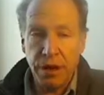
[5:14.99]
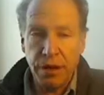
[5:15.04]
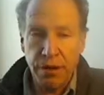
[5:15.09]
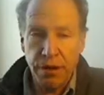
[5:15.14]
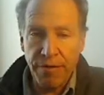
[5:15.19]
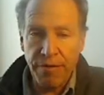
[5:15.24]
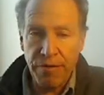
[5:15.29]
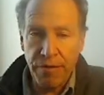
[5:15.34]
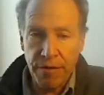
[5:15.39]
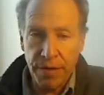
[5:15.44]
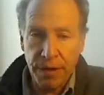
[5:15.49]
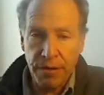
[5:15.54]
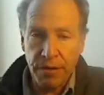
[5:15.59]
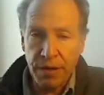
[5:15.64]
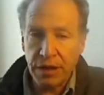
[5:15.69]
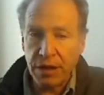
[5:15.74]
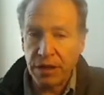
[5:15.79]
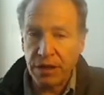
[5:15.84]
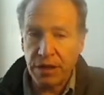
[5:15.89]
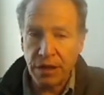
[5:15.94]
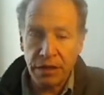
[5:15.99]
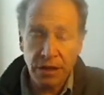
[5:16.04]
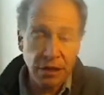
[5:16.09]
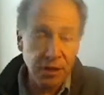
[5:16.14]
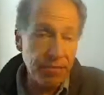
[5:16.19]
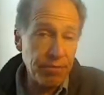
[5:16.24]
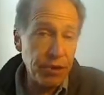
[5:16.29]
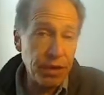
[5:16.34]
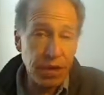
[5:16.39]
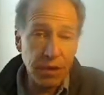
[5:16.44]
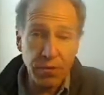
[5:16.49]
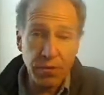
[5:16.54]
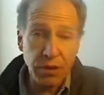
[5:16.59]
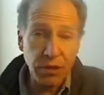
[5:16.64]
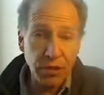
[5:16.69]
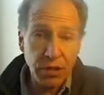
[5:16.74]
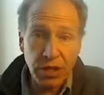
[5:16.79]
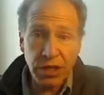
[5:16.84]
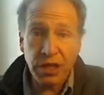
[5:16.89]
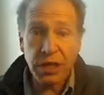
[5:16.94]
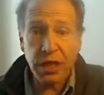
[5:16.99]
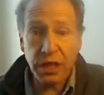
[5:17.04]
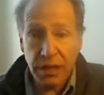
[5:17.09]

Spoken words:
paid off for me because I love playing music.